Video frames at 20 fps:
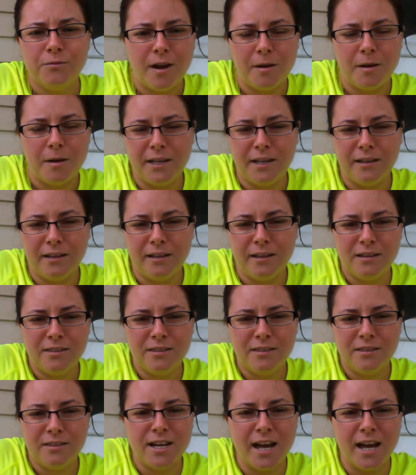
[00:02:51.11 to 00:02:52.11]

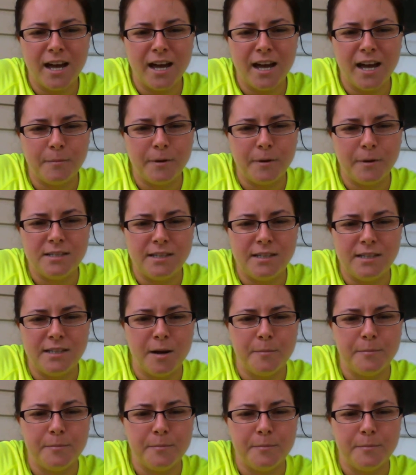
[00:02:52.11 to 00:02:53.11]
there's not that much
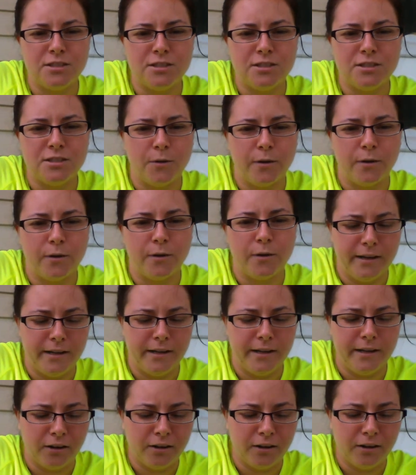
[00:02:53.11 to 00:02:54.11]
decomposition going on
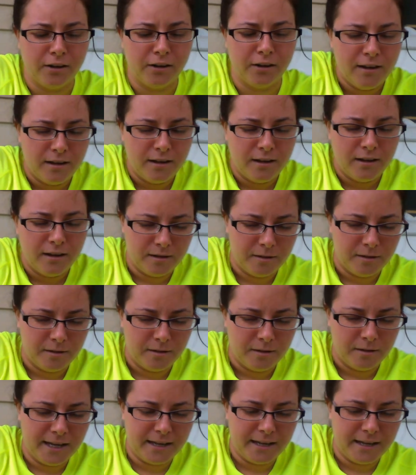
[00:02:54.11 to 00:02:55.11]
here. Let me
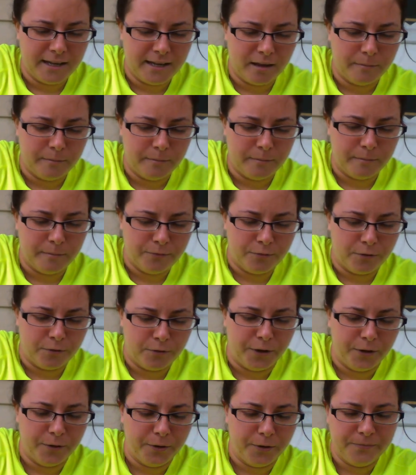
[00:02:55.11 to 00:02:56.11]
take it out of the bag for
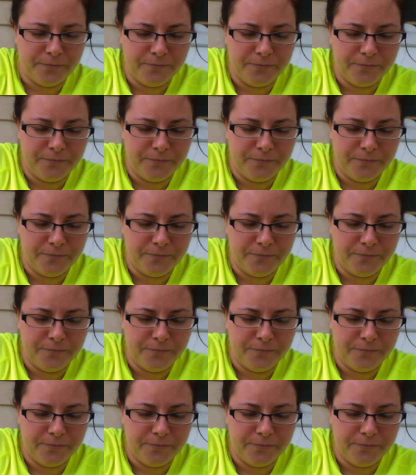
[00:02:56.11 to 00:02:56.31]
you.